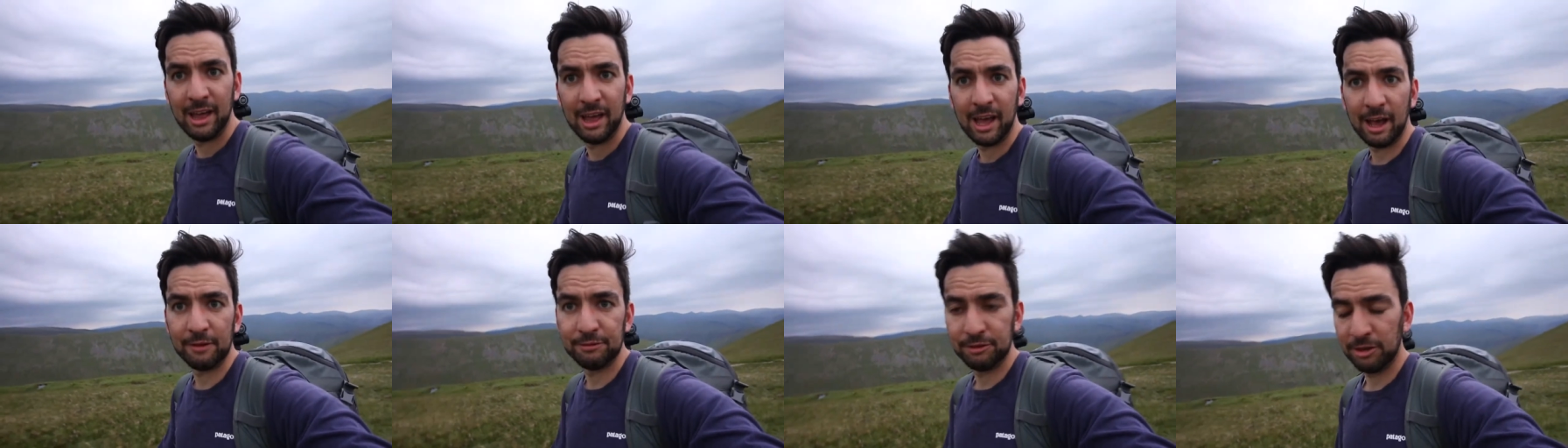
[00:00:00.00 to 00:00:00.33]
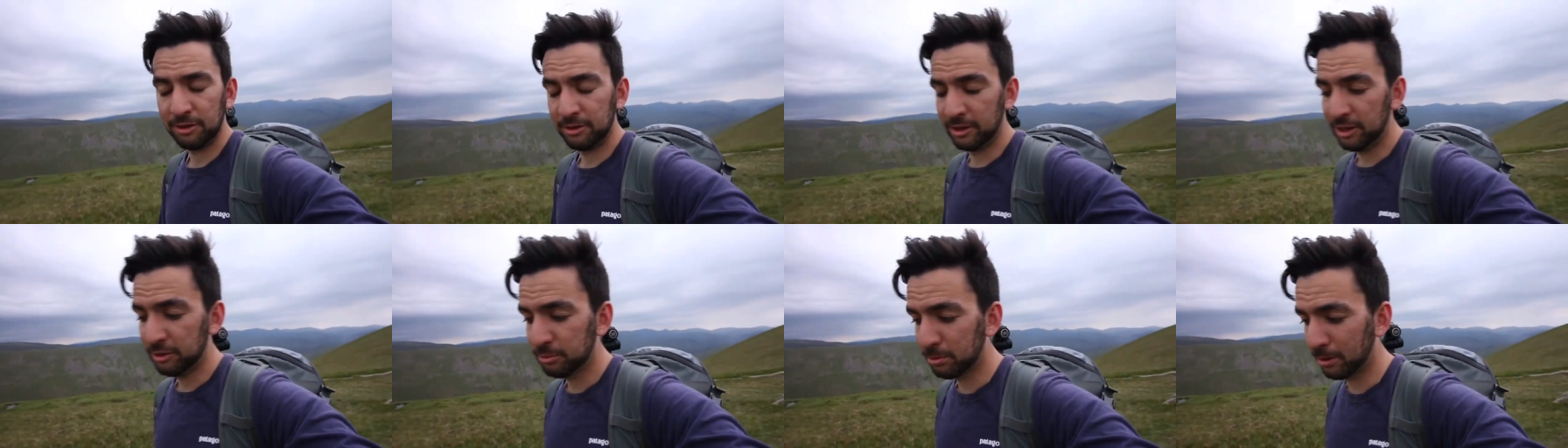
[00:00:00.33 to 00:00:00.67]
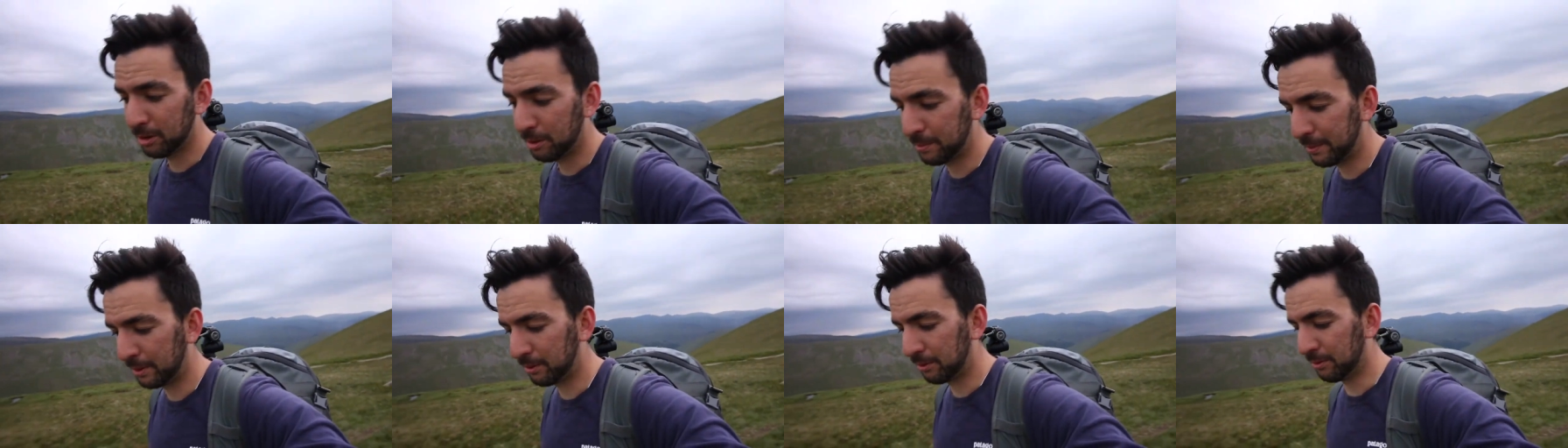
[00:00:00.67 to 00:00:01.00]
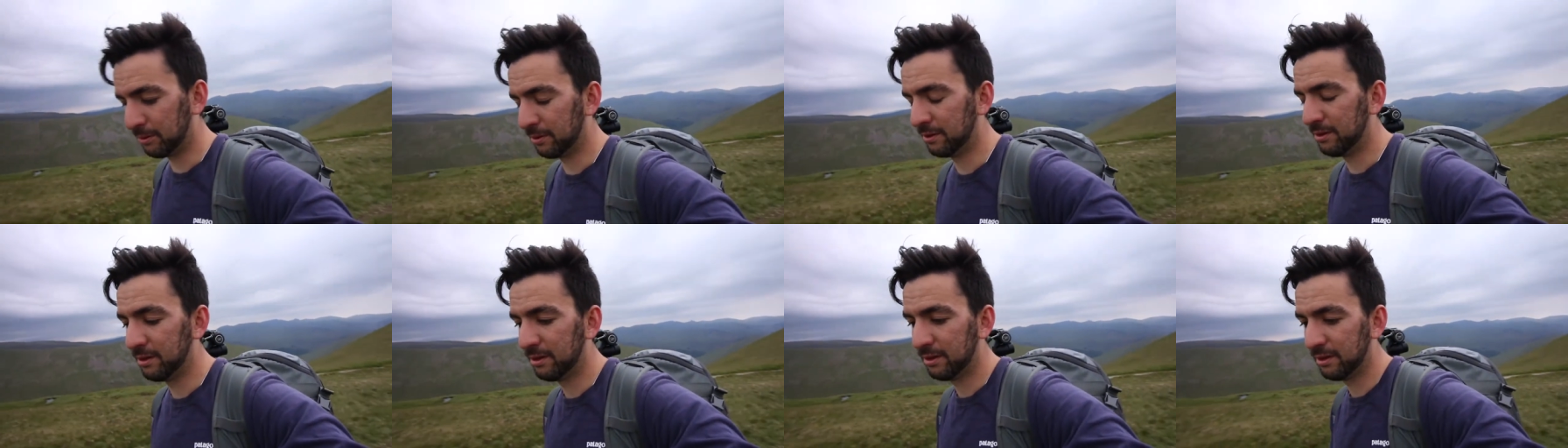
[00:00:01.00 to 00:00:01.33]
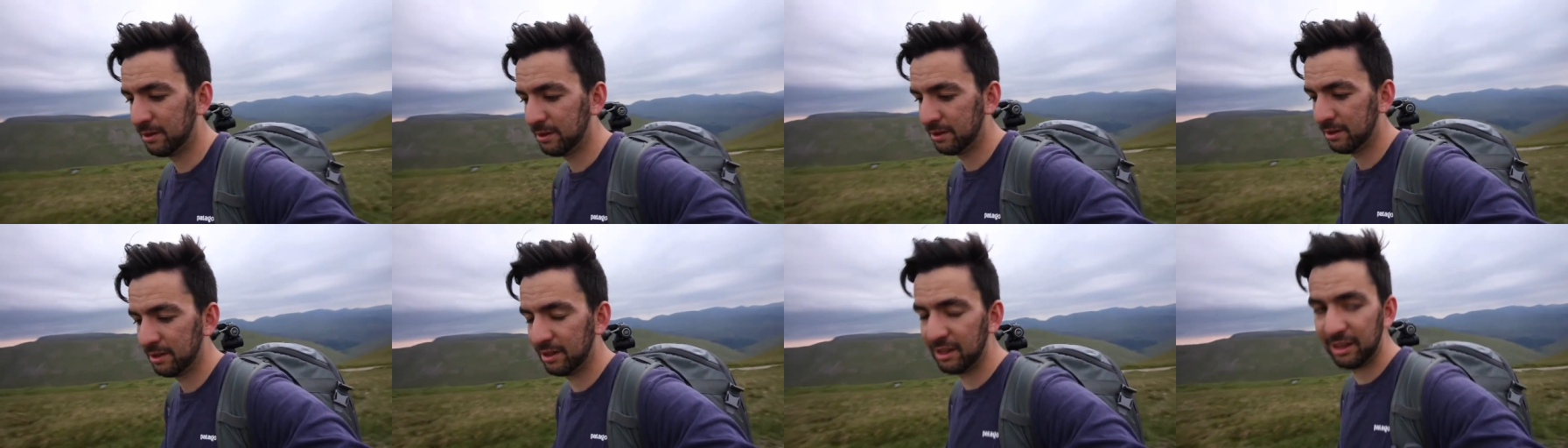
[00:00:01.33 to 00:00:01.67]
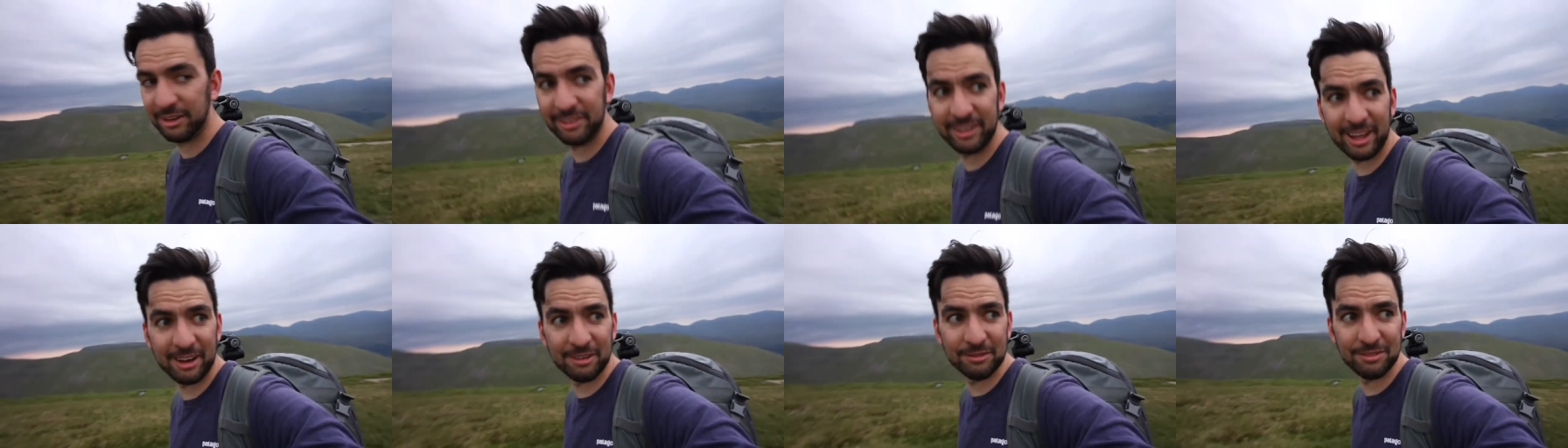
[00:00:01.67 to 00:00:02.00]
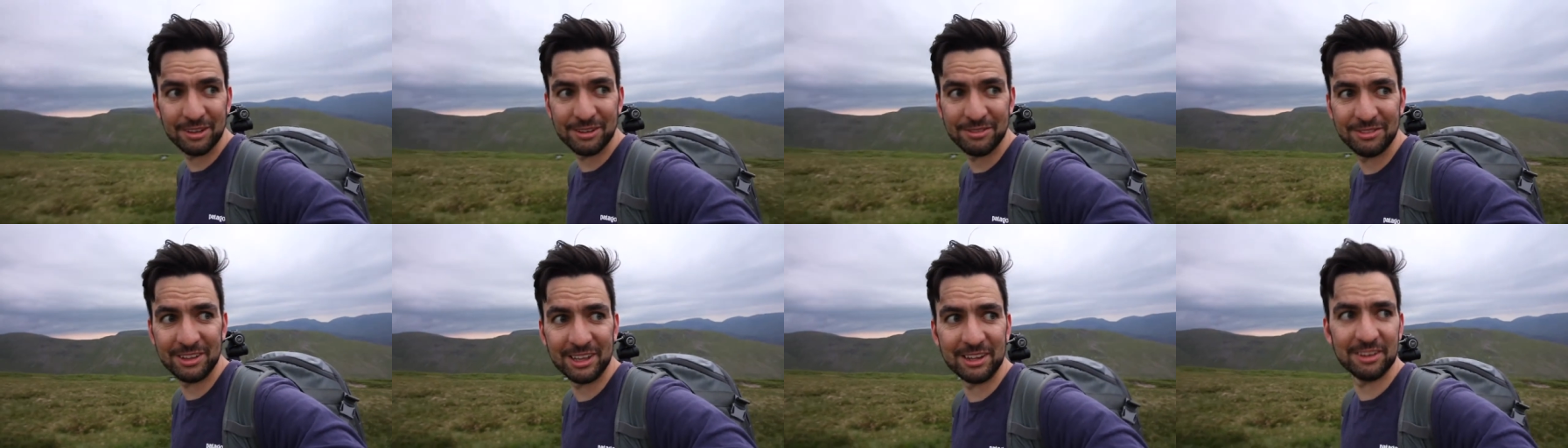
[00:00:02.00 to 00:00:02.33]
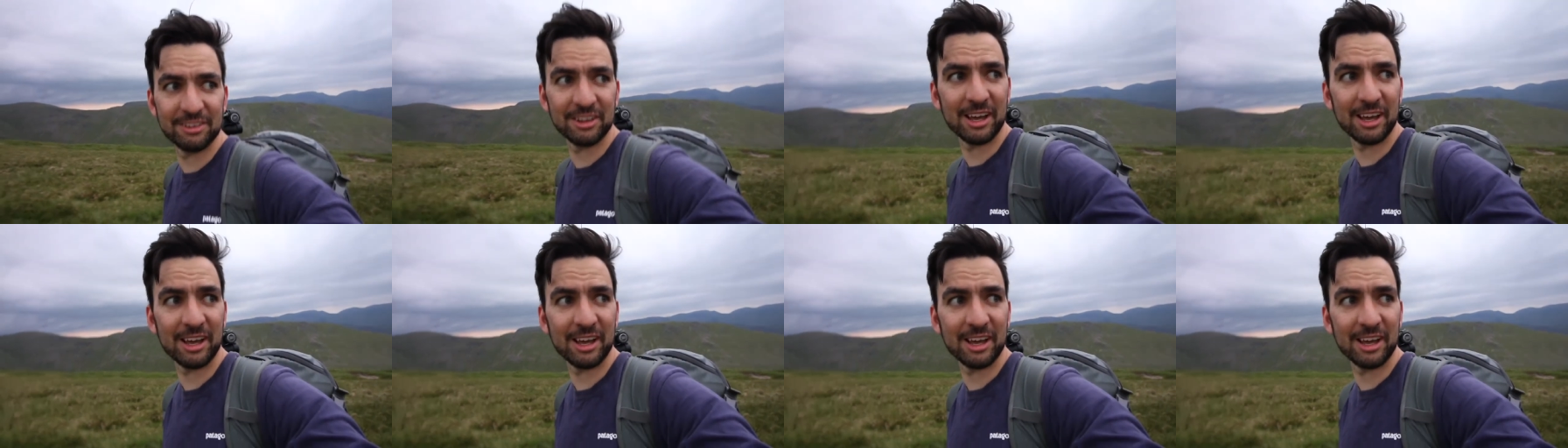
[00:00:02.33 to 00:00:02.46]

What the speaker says: I've done this one about 10-15